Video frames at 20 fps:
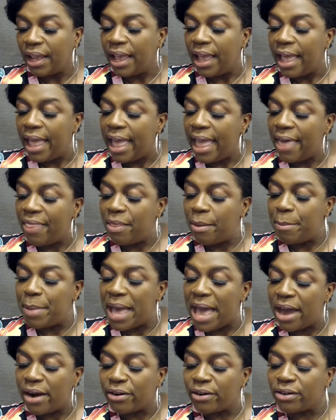and the
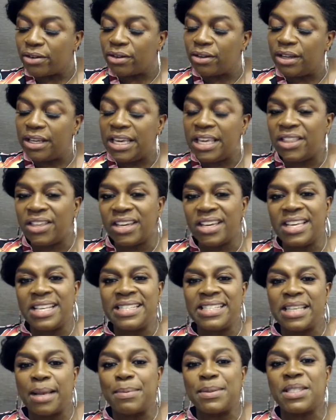batter either
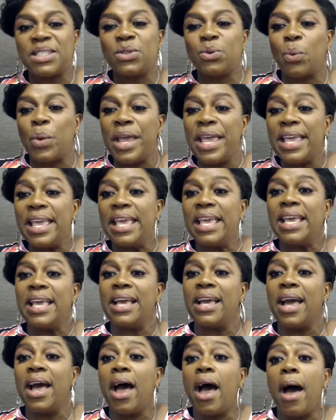ends up
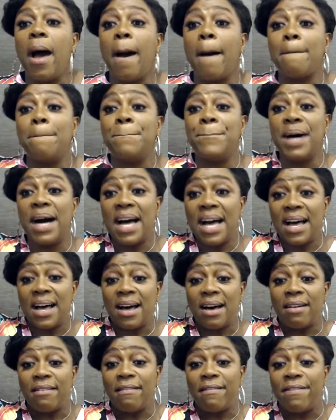swinging
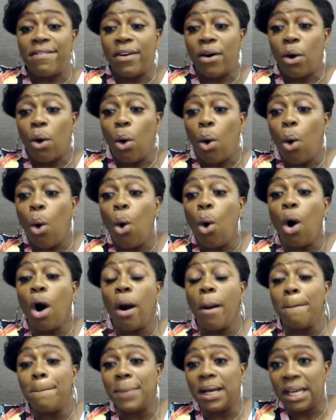above
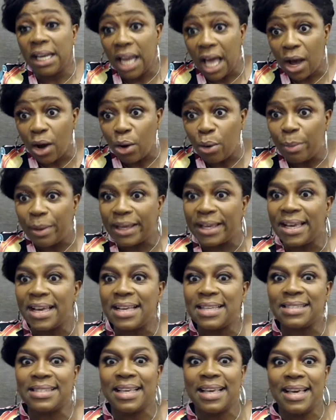or below,
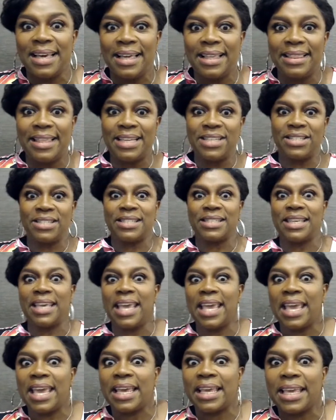because they just
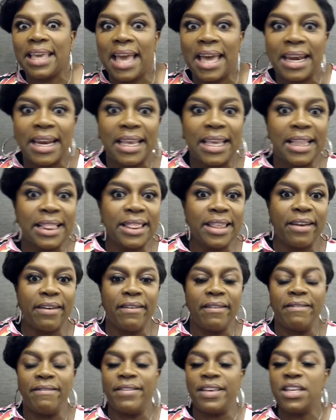can't kind of get
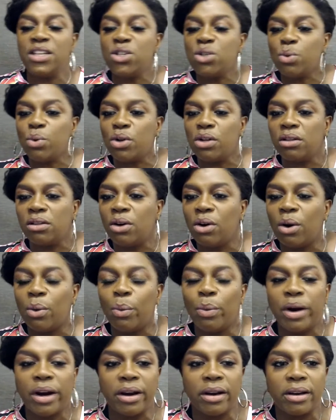their visual on
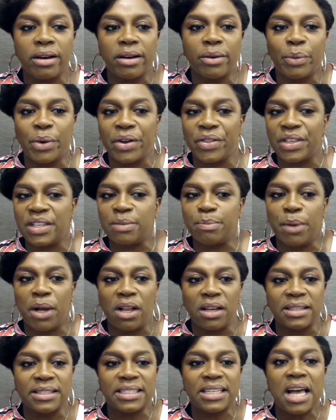where this
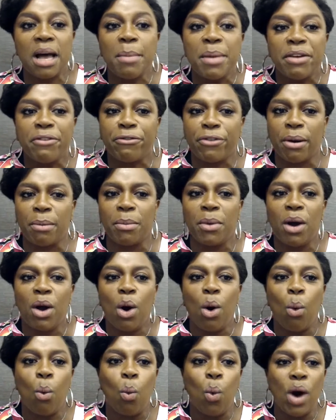ball is coming from,
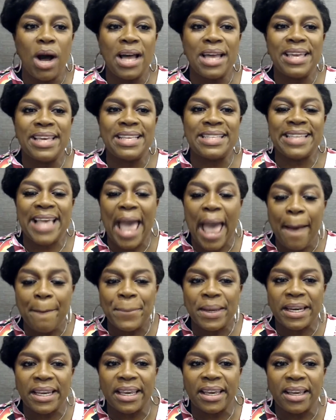what is
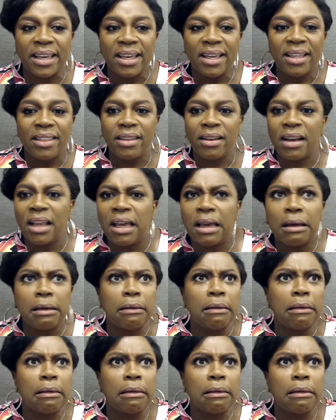happening. They're like,